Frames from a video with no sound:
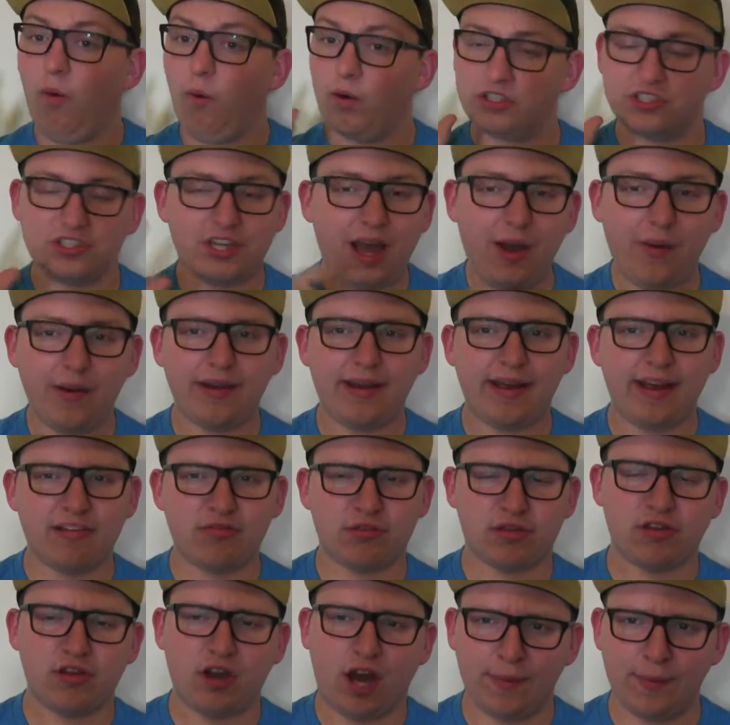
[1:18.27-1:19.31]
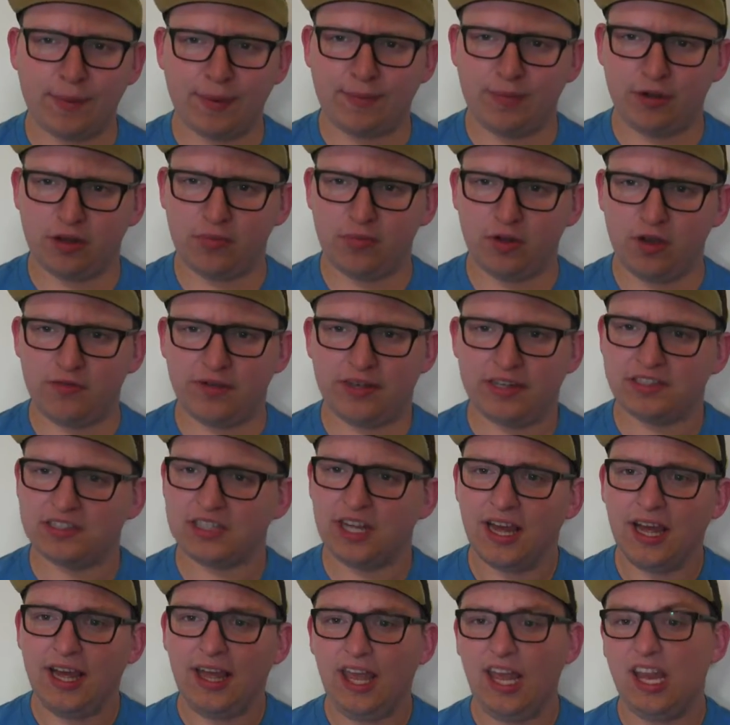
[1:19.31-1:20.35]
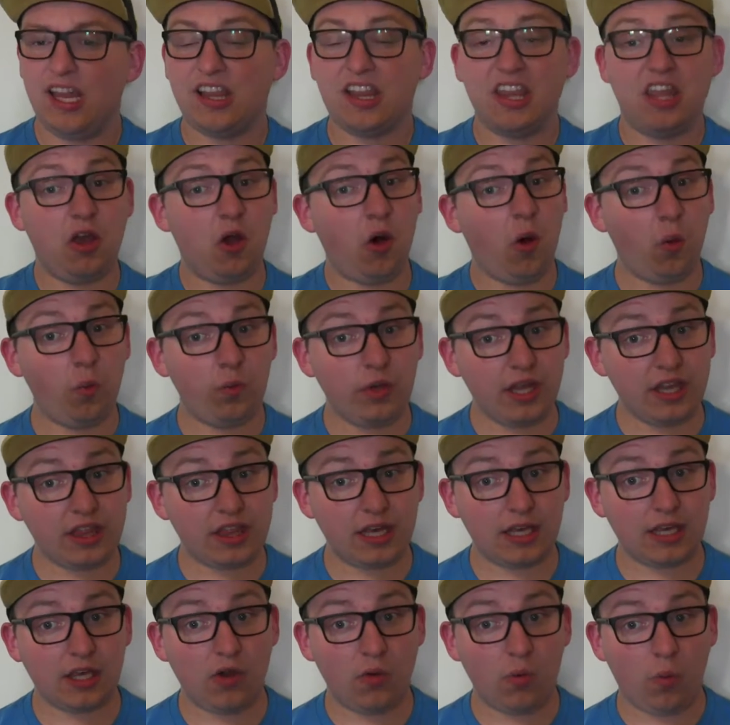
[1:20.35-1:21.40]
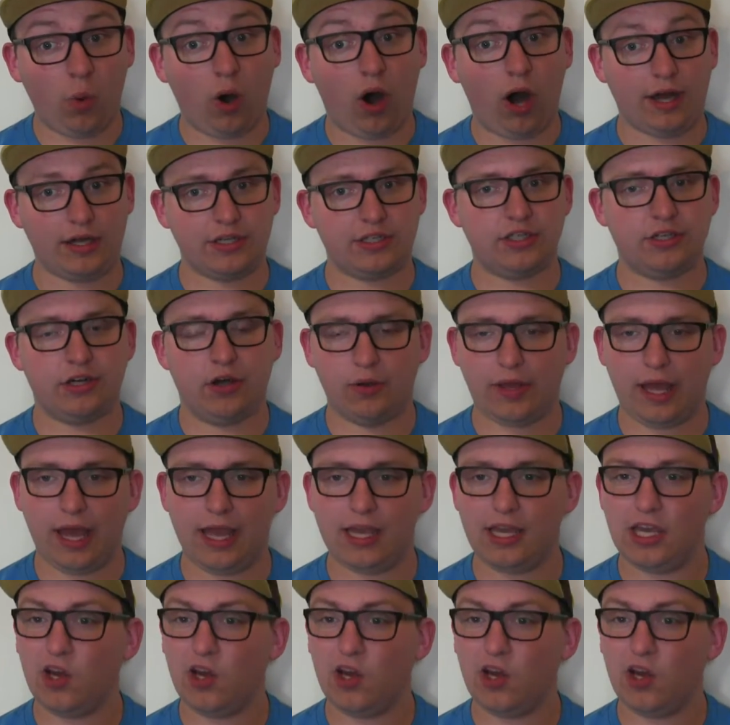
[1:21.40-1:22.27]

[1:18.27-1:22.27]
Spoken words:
Which nowadays, with comic book movies, is the only thing you want, okay?